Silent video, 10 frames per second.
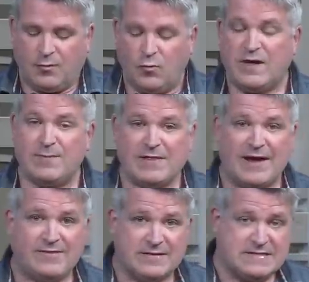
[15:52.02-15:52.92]
We can be
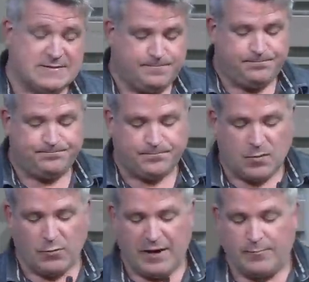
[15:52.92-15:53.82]
like this,
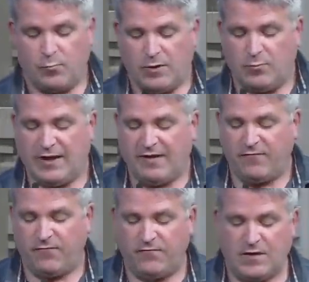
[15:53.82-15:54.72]
right? We, we have
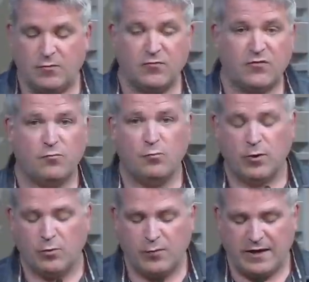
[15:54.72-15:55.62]
fears
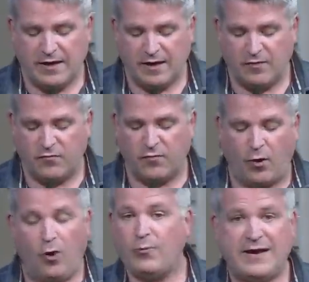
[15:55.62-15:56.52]
where we have
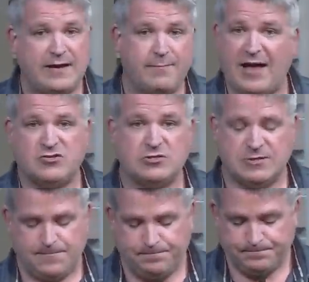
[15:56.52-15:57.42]
already
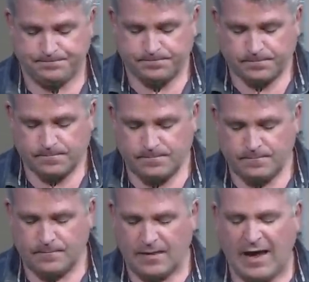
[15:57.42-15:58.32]
imagined
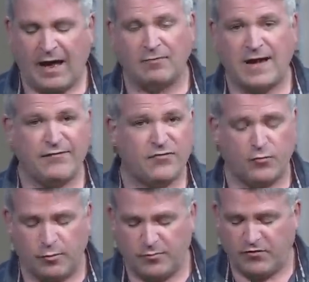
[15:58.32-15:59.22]
how life's
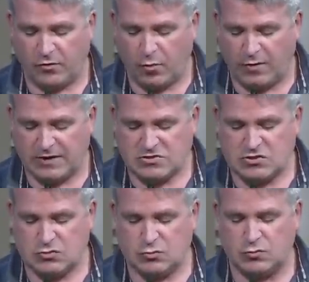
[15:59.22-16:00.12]
storms are going
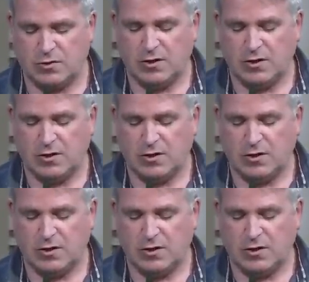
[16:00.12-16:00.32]
to